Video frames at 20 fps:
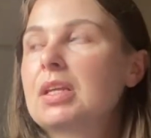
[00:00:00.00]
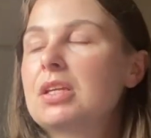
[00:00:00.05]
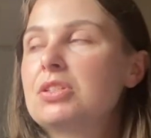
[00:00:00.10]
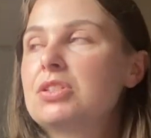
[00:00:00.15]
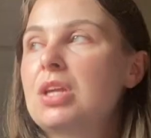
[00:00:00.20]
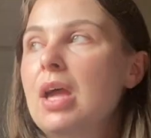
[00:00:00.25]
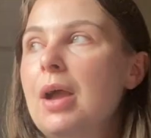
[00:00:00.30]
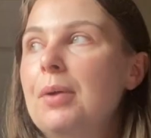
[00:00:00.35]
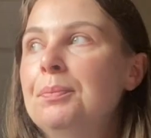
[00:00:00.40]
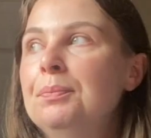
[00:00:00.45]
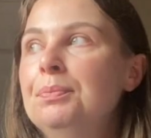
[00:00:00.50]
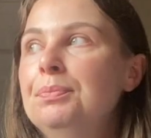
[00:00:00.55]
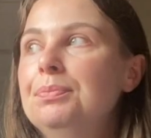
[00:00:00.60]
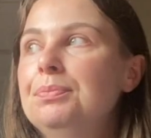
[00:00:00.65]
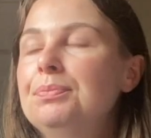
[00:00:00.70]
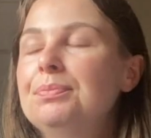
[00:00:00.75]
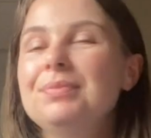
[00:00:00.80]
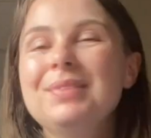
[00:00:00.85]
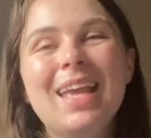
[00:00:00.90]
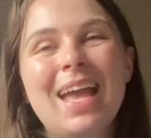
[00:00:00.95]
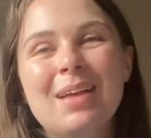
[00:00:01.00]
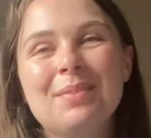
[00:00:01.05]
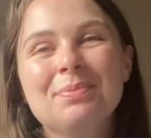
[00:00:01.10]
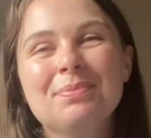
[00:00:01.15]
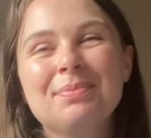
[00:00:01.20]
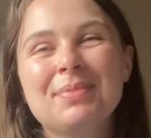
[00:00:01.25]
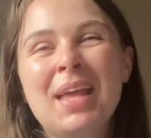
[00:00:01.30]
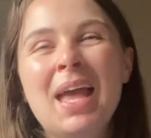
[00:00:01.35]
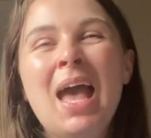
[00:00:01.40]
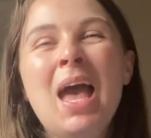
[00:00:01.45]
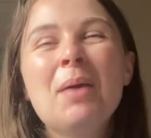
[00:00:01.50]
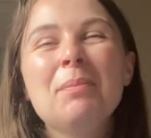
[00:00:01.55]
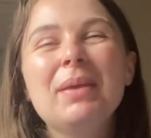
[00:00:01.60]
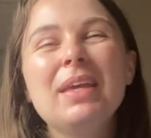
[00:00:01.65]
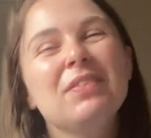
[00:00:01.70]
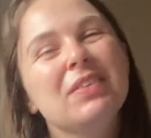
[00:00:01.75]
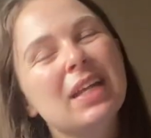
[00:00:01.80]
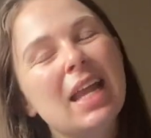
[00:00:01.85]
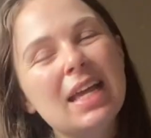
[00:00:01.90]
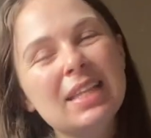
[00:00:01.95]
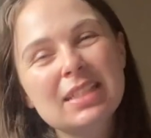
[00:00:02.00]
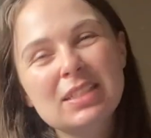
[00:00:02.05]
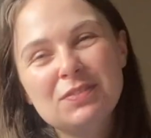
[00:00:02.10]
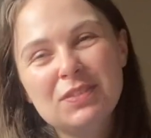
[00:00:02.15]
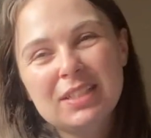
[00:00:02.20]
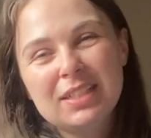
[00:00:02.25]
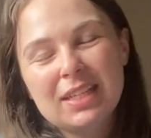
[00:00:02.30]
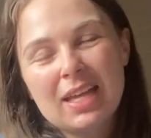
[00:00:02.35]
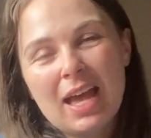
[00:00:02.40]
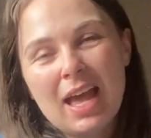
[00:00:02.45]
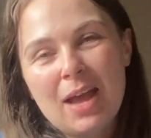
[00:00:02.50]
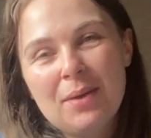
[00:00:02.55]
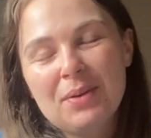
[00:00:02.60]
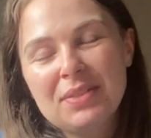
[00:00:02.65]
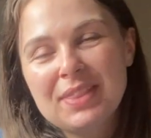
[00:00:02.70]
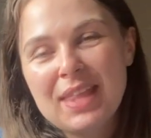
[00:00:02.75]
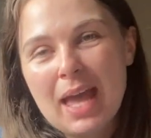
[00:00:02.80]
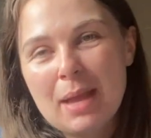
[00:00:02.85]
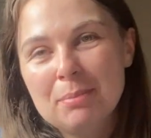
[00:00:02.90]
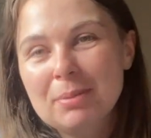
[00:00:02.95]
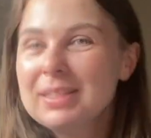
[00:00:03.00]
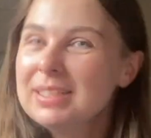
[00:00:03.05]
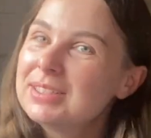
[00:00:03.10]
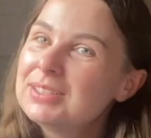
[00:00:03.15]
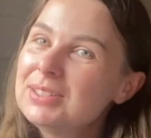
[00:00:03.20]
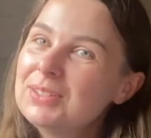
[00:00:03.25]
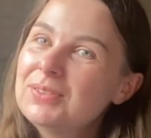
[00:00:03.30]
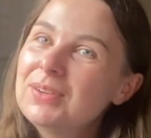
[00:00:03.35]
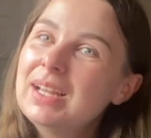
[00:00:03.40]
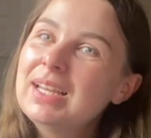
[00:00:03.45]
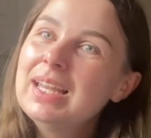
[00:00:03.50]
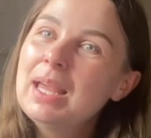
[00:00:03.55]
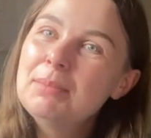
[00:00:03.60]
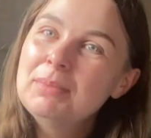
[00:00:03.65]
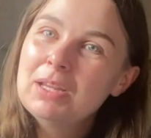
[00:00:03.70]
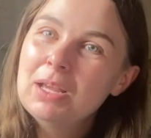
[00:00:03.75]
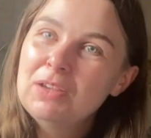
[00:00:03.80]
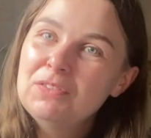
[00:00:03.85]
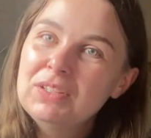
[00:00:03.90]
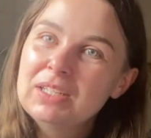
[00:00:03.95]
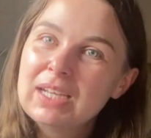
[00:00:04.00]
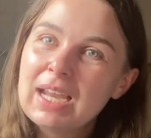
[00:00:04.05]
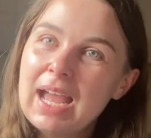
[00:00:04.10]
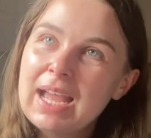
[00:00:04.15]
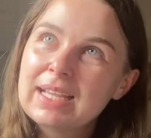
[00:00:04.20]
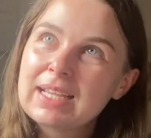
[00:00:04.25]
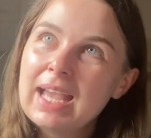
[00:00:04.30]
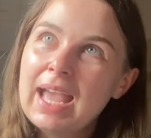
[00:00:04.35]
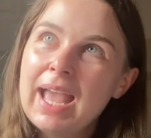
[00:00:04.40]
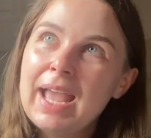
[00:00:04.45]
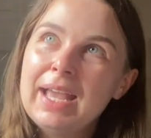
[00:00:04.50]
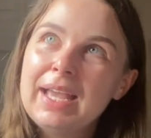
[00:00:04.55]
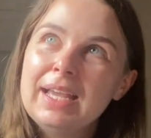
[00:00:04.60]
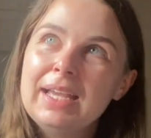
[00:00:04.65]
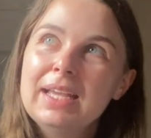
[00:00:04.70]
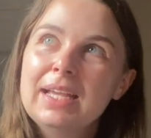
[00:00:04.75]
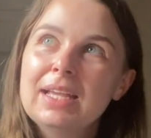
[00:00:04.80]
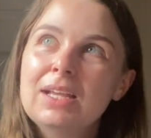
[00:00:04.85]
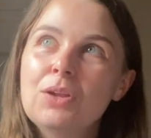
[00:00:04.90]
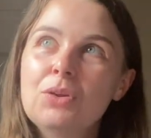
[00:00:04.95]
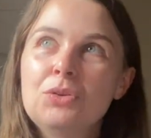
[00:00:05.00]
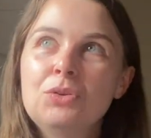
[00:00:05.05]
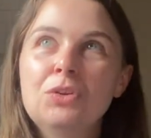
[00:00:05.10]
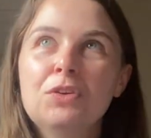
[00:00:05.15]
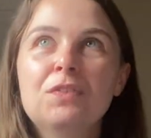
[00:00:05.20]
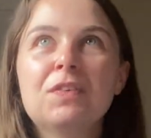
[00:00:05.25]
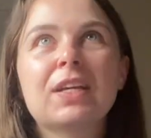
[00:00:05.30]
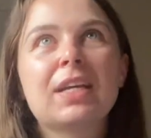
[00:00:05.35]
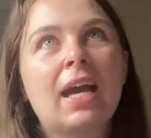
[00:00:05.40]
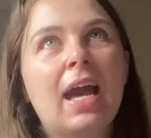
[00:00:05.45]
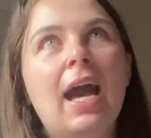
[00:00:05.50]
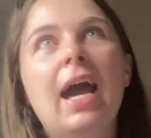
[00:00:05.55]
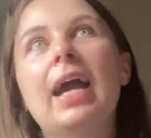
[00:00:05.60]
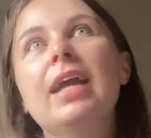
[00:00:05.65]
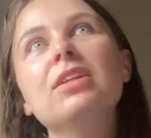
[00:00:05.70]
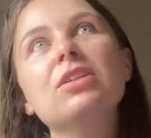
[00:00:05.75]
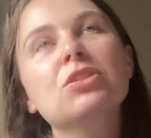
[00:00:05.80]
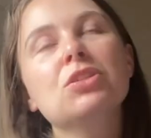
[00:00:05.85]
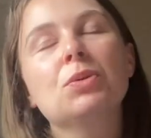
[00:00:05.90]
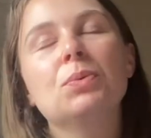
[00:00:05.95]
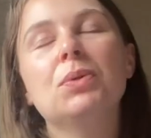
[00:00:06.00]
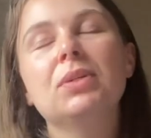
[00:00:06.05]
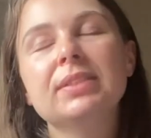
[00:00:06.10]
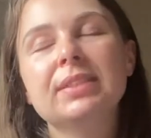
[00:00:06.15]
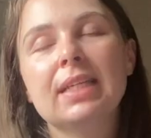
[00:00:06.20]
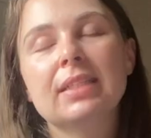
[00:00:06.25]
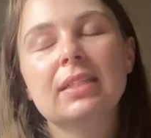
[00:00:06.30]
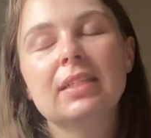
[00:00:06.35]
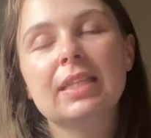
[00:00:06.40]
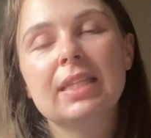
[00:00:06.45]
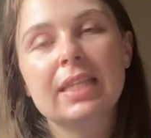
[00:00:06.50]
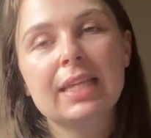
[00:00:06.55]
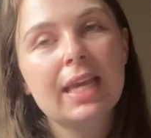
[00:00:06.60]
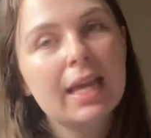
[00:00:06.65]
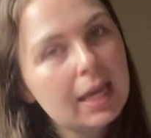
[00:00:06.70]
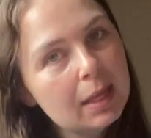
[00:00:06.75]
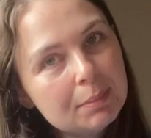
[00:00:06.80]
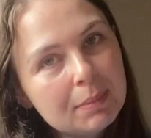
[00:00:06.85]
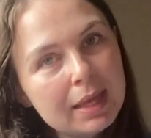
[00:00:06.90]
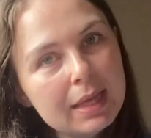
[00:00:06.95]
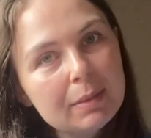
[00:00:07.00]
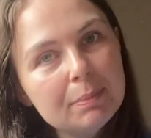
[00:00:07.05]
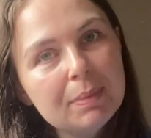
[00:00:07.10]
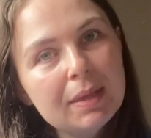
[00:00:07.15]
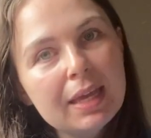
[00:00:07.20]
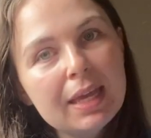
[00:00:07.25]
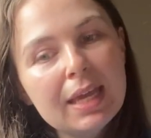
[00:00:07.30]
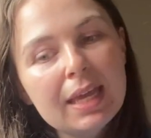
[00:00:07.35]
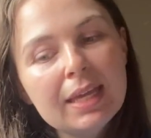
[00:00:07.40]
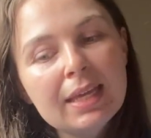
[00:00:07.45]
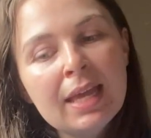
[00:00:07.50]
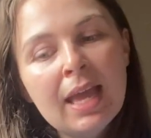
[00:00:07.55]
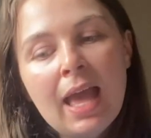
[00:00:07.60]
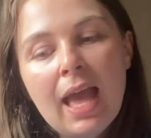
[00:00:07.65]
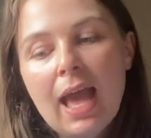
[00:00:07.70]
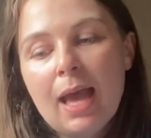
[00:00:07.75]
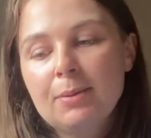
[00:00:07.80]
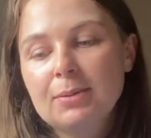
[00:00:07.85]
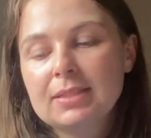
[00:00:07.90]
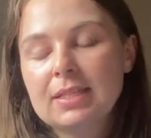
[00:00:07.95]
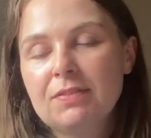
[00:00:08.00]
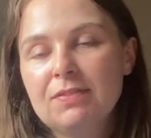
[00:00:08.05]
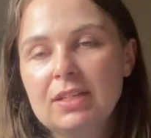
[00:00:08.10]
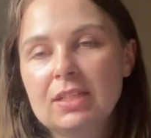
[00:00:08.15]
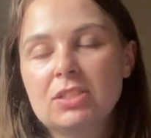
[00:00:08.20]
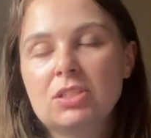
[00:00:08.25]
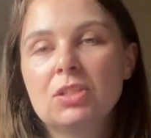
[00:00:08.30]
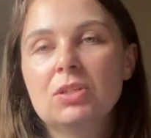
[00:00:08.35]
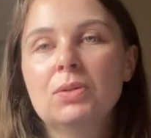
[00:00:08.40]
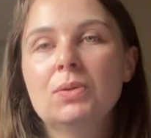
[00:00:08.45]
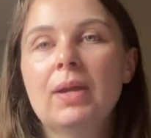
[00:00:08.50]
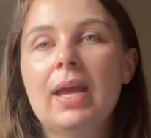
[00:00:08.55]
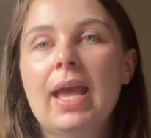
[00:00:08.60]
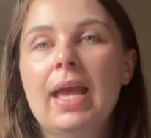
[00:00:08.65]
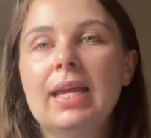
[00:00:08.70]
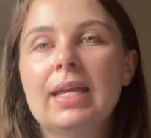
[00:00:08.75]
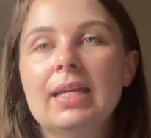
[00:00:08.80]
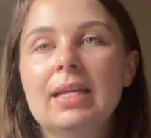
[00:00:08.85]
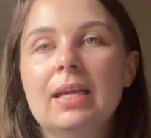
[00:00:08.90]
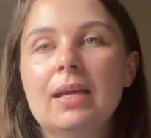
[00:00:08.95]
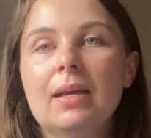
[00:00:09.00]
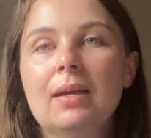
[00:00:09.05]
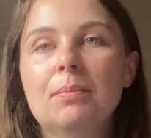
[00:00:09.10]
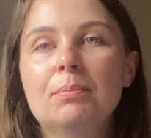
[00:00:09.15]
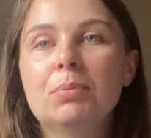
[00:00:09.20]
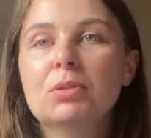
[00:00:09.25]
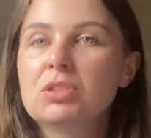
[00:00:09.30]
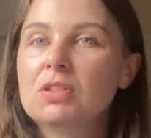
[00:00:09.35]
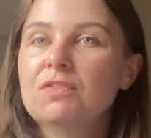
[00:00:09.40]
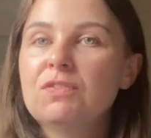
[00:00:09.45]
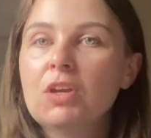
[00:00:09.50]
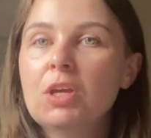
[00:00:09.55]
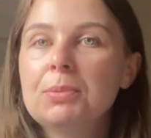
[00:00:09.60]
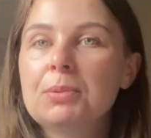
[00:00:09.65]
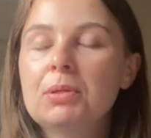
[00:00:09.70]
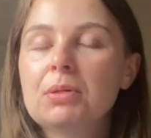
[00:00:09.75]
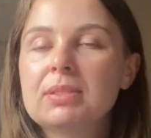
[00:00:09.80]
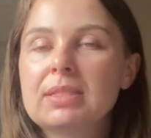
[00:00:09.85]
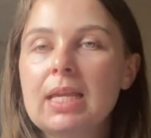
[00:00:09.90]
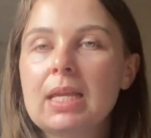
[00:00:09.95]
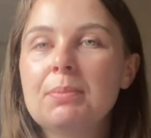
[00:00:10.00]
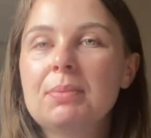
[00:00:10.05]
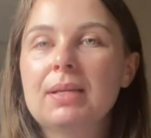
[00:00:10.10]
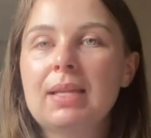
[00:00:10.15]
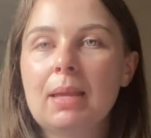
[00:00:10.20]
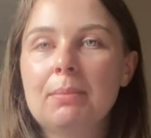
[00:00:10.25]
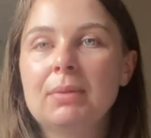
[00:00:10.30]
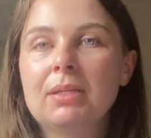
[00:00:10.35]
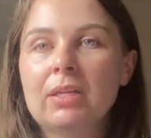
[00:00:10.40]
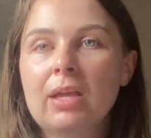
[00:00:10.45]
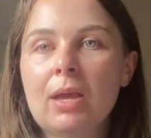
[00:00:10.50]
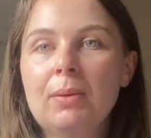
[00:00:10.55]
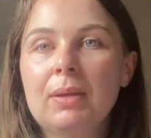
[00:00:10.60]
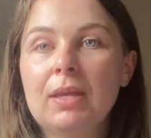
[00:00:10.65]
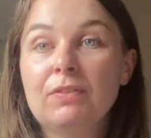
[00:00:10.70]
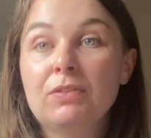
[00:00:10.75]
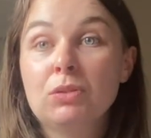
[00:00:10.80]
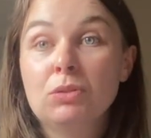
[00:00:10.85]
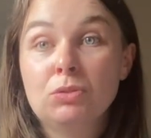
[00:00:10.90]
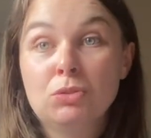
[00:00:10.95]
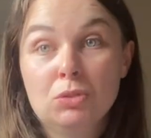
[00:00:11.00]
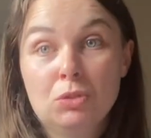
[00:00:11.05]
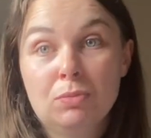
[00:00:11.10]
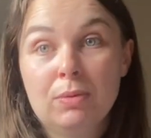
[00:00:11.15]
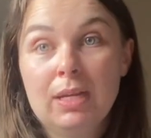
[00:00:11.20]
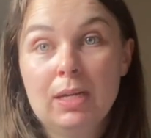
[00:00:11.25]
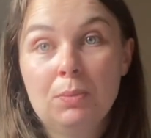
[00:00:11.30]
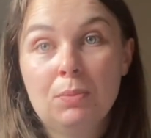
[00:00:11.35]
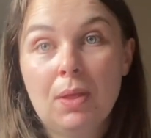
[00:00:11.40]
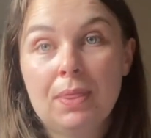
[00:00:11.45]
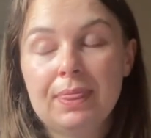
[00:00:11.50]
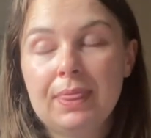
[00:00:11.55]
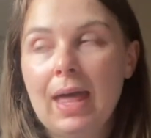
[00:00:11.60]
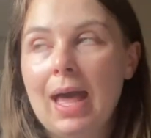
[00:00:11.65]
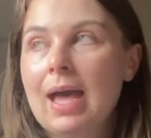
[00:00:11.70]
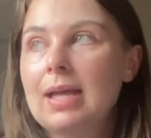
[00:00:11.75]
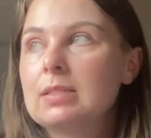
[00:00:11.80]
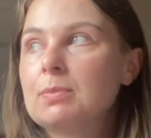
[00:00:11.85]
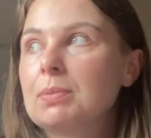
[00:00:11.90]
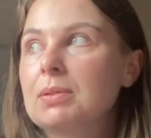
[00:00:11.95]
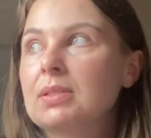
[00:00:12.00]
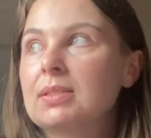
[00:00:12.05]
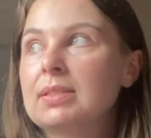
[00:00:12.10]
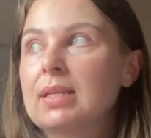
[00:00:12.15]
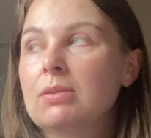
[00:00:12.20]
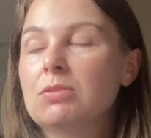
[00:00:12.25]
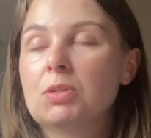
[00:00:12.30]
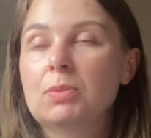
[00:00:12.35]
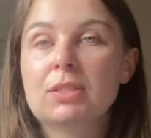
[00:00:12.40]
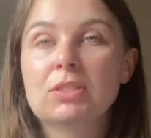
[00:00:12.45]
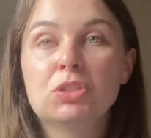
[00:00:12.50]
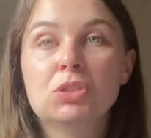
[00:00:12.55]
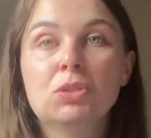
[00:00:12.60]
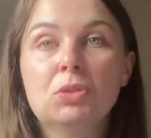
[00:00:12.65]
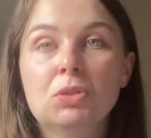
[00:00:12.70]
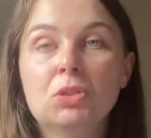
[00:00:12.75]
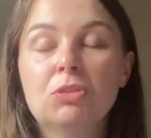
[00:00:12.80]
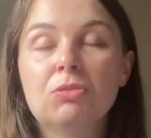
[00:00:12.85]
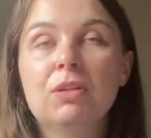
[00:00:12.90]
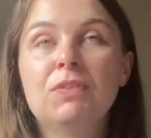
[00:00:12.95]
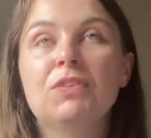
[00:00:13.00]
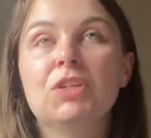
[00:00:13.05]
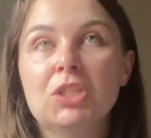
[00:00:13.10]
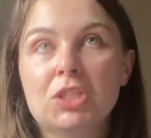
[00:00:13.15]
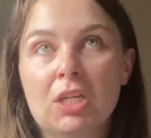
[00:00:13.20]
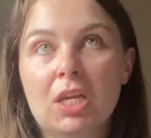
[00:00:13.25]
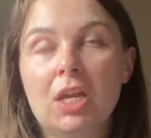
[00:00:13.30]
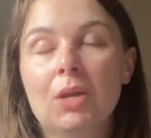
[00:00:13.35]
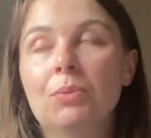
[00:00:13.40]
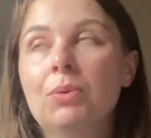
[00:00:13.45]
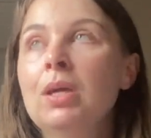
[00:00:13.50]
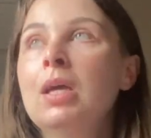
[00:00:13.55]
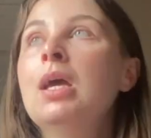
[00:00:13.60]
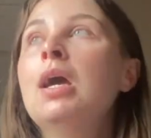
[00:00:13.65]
So yeah. But if you like this video, then please do let me know if you'd like another kind towards the end of the year, maybe. I will definitely do a button phobia update, but let me know if you do really want that, because I'll do it sooner if you do.